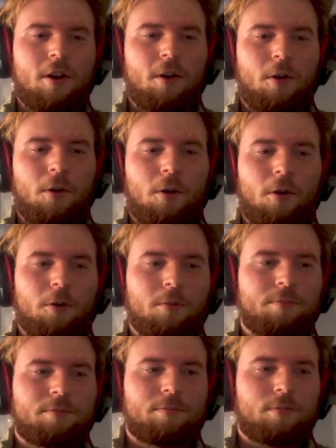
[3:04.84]

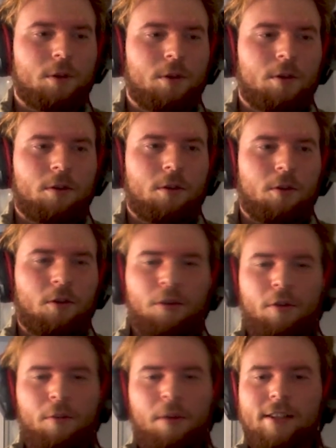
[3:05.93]

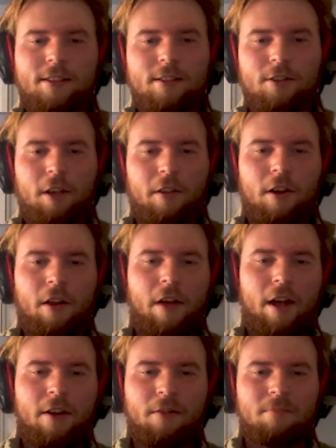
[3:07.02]
the places or anything like
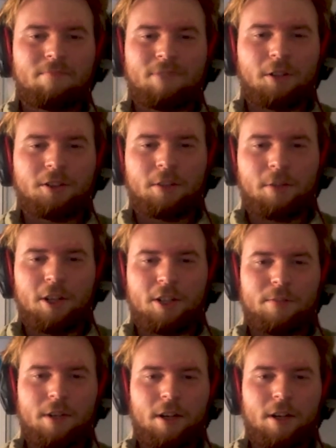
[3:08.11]
that, not so much, but